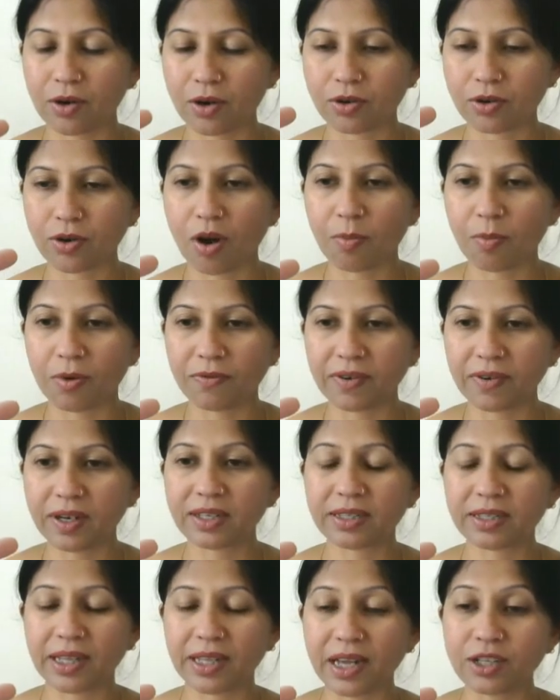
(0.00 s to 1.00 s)
top of it
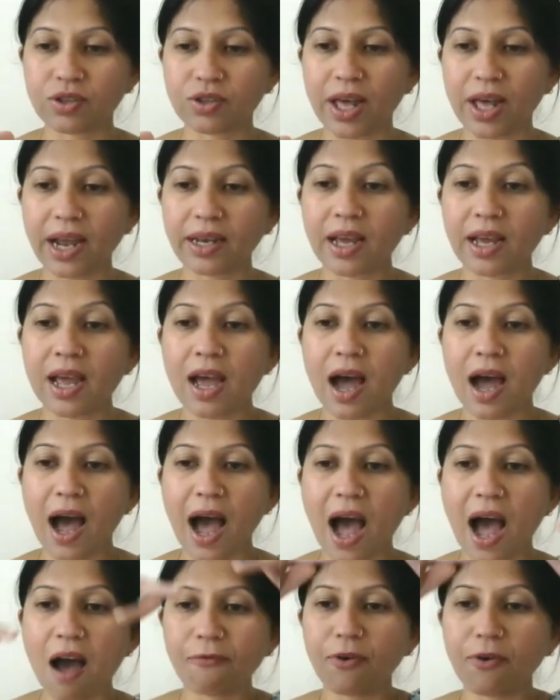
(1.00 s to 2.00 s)
such that
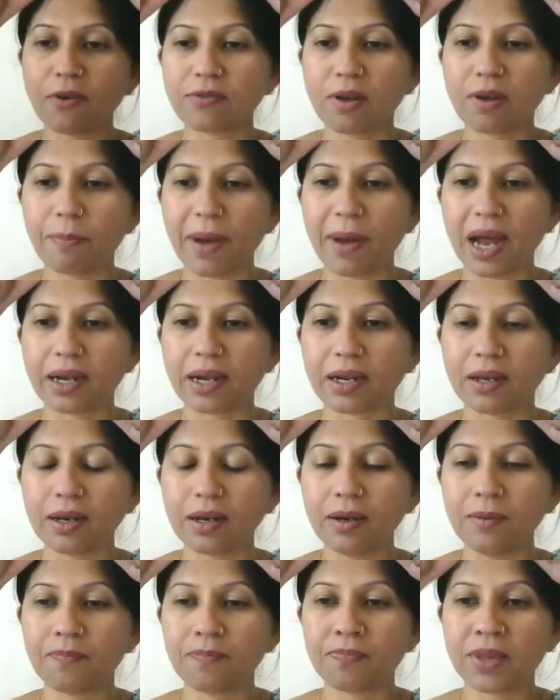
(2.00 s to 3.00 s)
half of the pattern
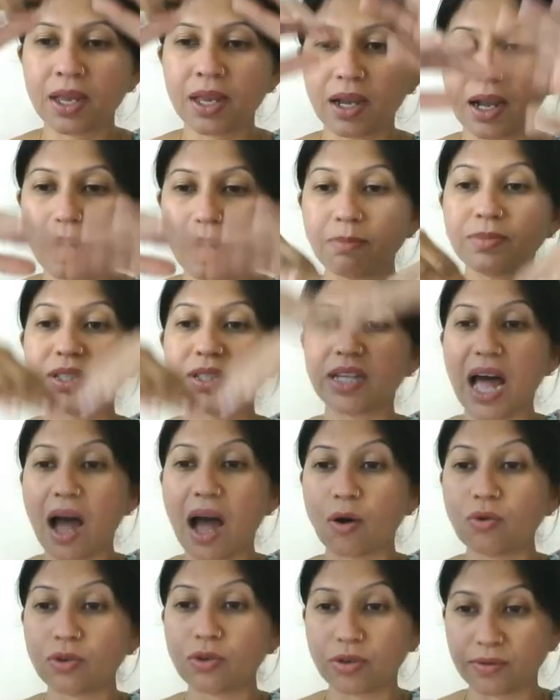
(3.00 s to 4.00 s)
comes
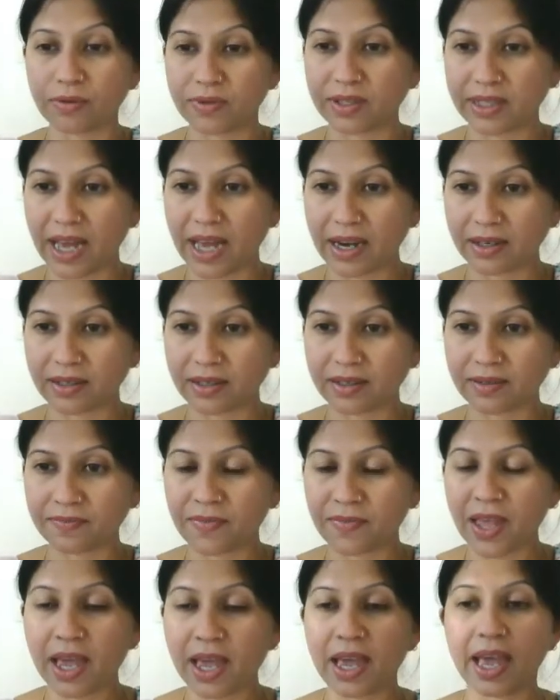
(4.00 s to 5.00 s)
out of the sand.
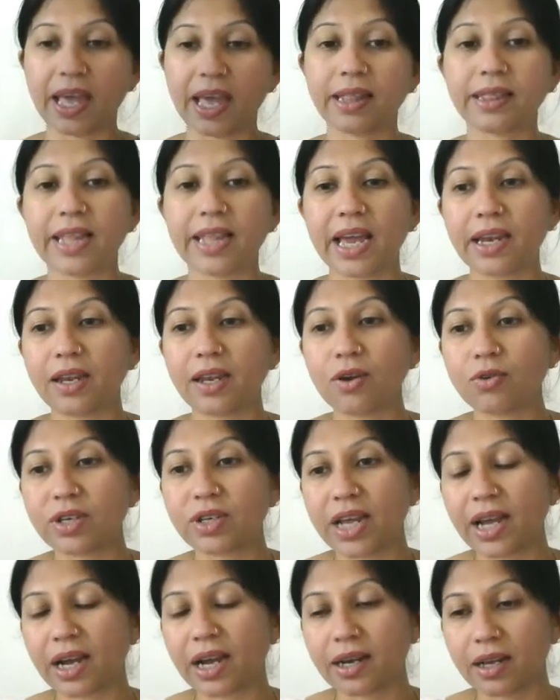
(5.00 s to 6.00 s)
And then you
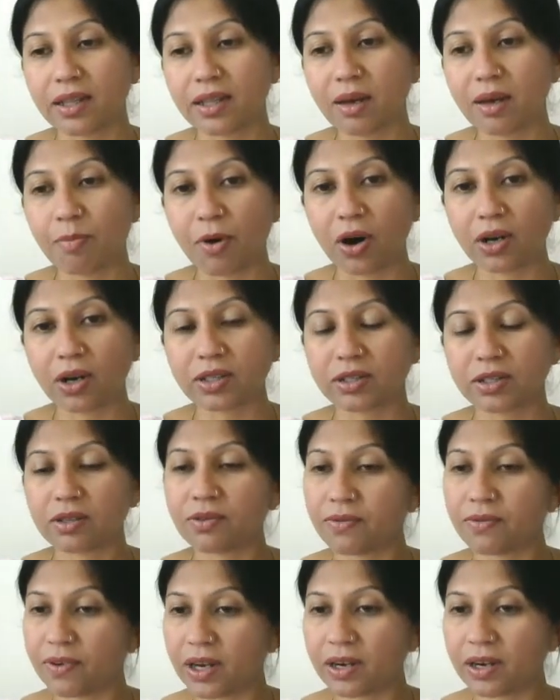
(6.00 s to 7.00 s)
take another box,
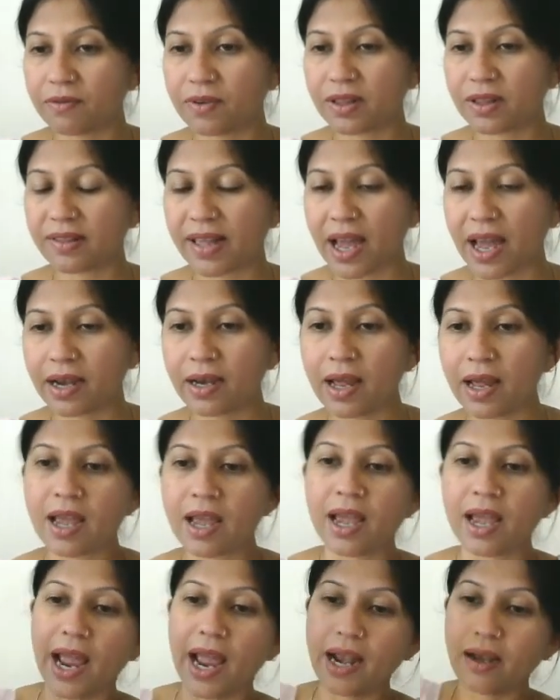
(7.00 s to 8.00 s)
fill it with sand,
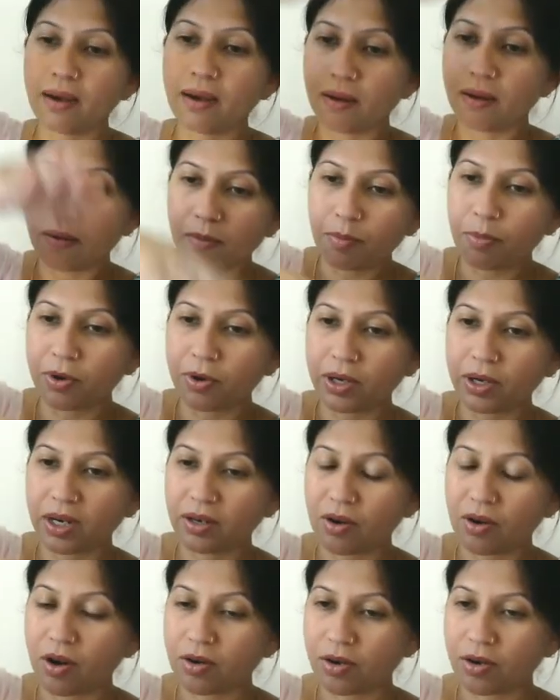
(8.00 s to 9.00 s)
and put
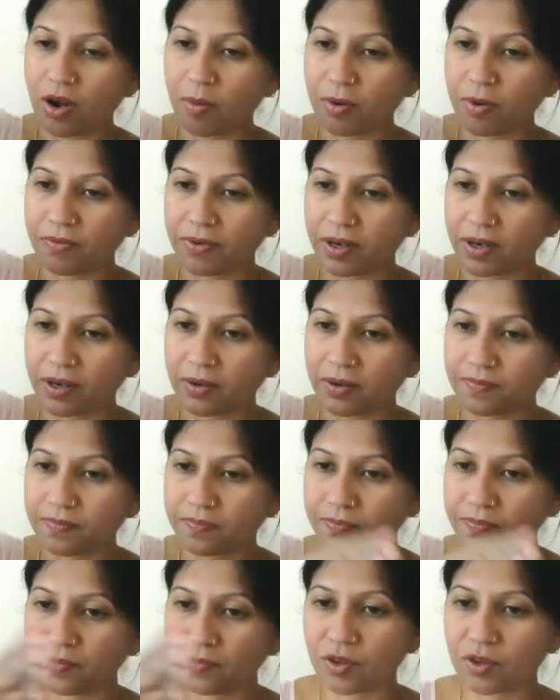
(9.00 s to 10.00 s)
it on top of it.
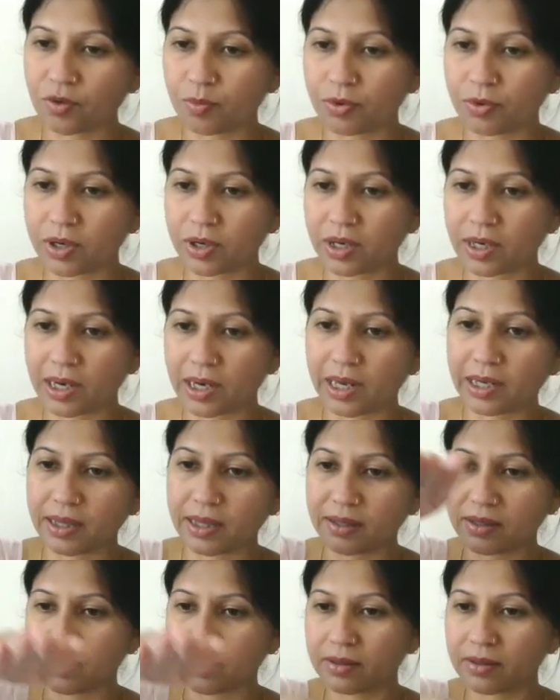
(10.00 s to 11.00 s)
So put it like
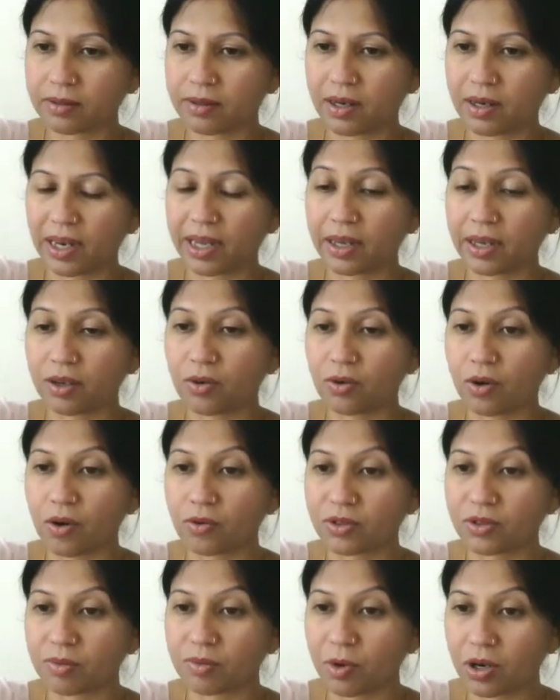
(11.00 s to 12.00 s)
this, like you
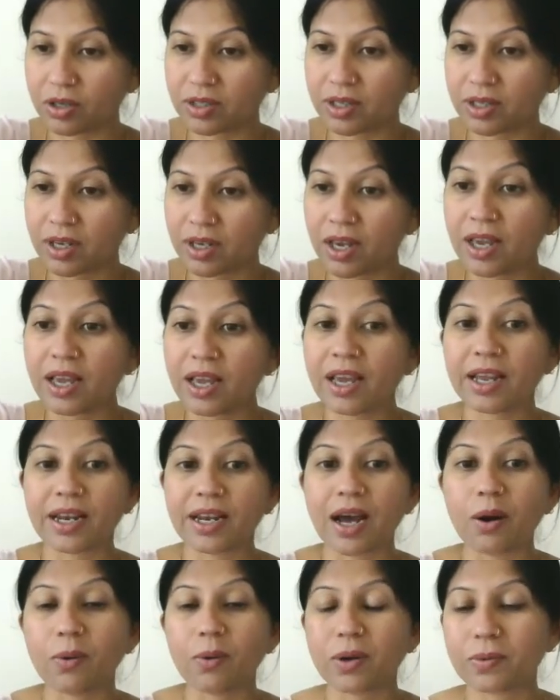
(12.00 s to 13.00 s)
close a box.
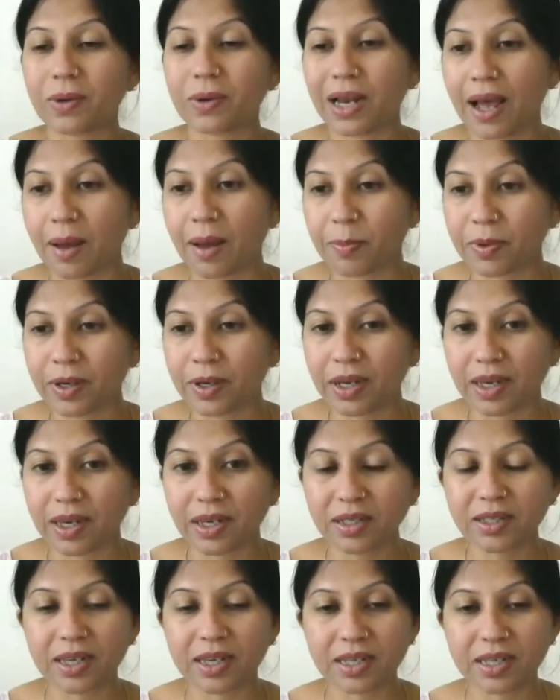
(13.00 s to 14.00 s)
Now what will happen
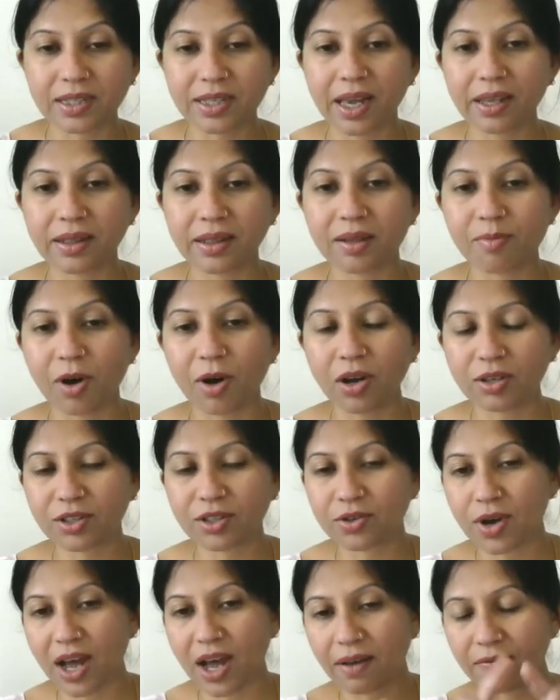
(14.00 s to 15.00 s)
is, inside the box
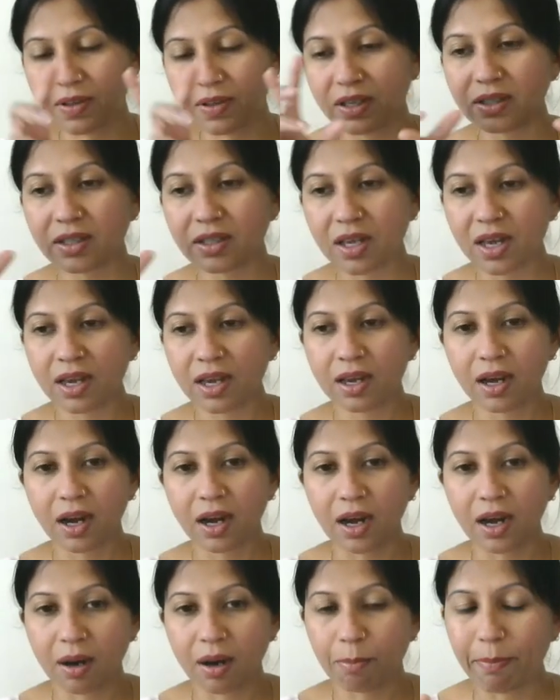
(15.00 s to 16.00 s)
you have this
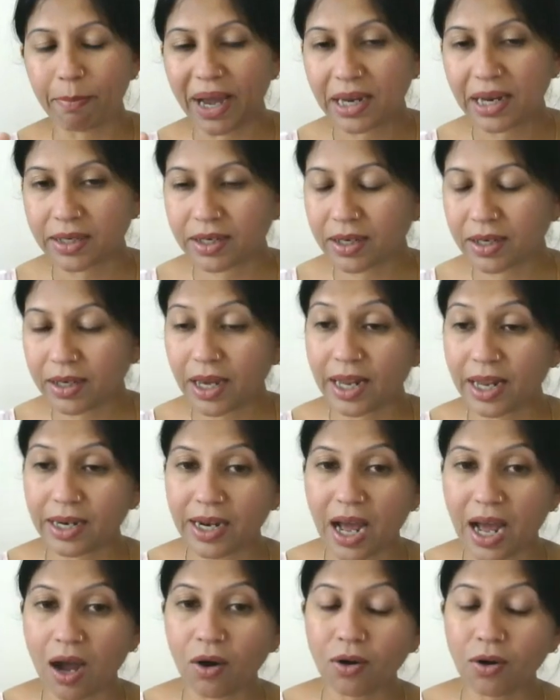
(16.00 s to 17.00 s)
pattern, and
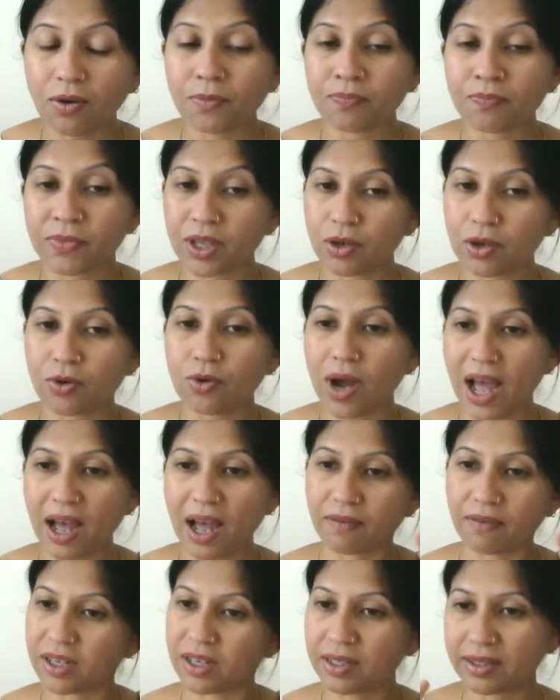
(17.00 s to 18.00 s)
now you
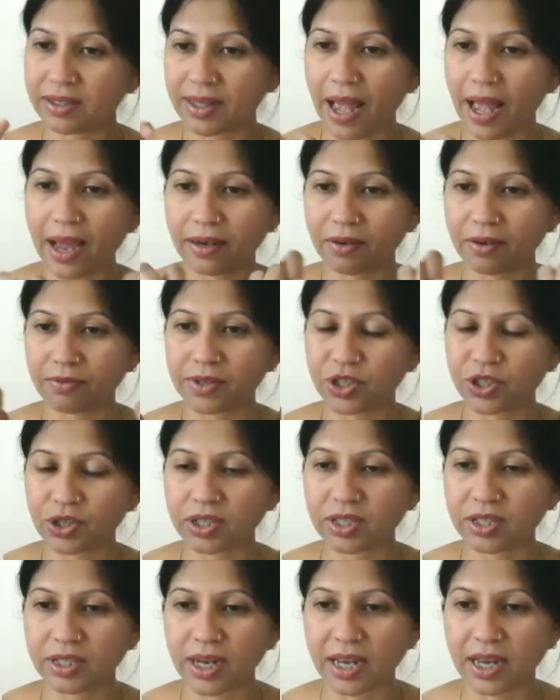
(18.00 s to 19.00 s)
have the sand which
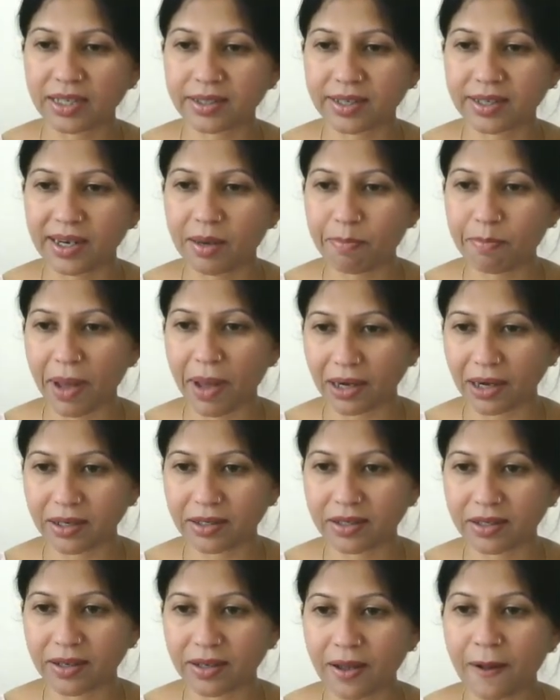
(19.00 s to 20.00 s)
is nicely
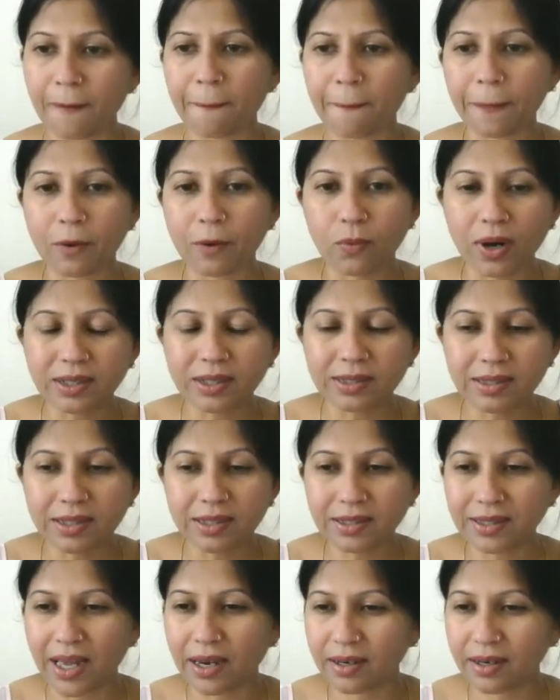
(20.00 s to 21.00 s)
packed. Once the
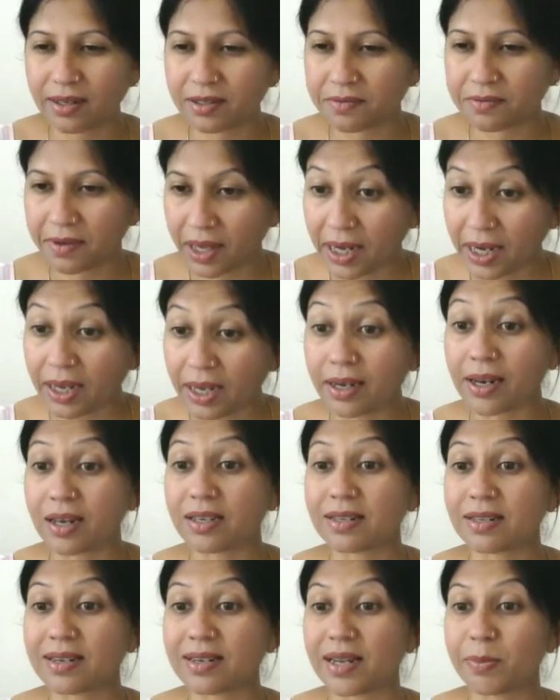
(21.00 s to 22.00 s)
sand is very
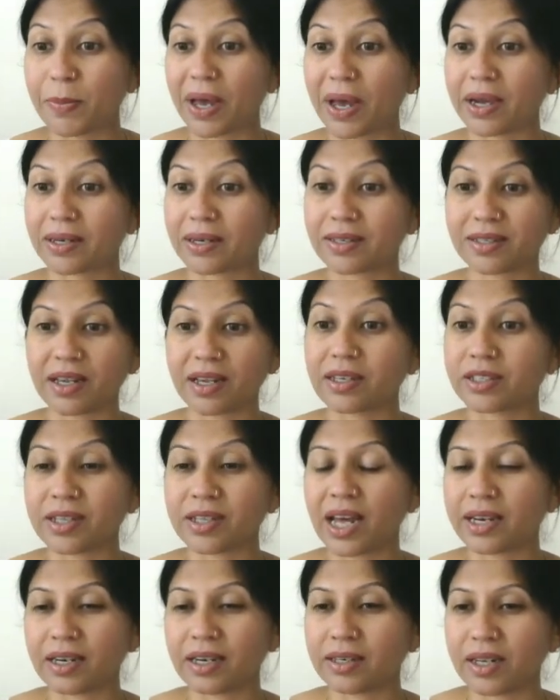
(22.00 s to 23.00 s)
nicely packed such
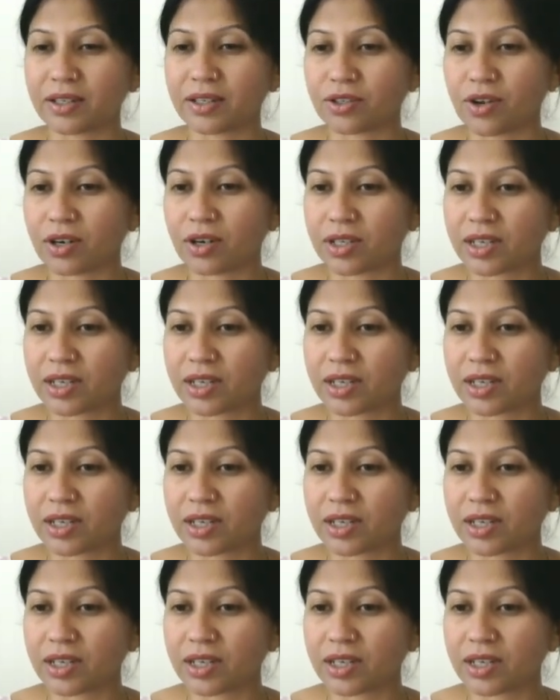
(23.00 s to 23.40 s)
that it does not,